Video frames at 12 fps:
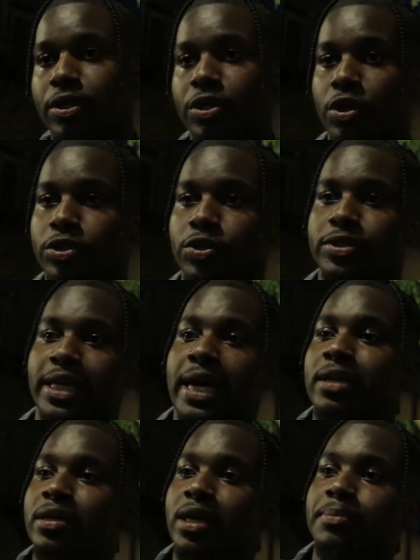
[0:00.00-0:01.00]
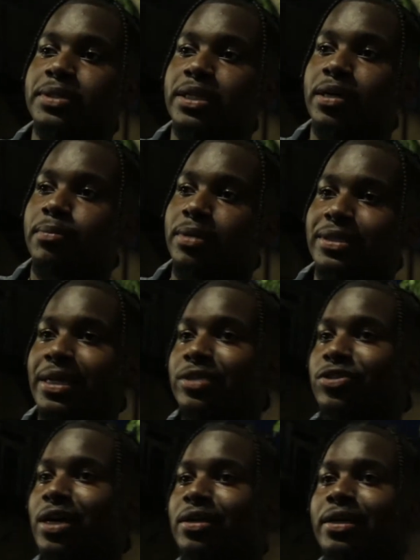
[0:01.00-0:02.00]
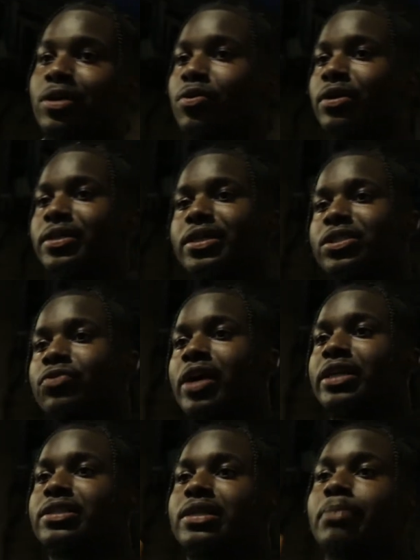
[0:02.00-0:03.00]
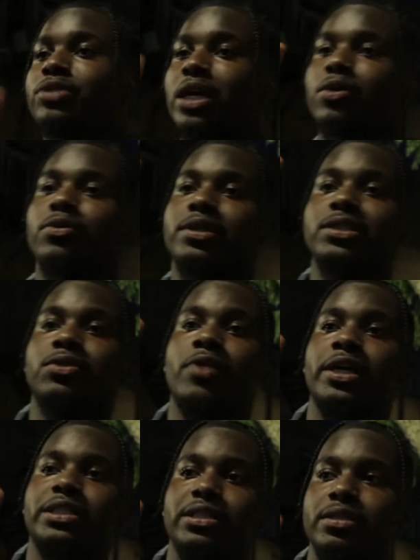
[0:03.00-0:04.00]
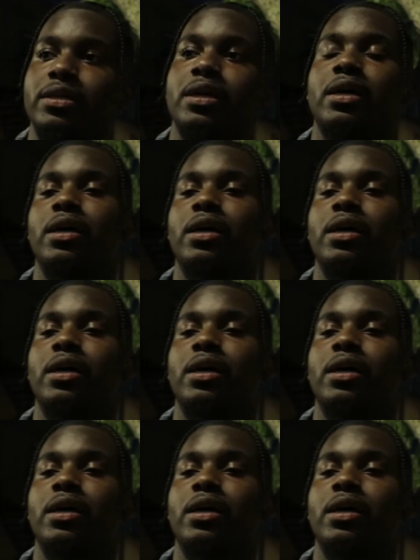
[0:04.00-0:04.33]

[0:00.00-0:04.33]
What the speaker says: You know, so it's like I look up to them, but they're going in this direction, I'm trying to go in this direction.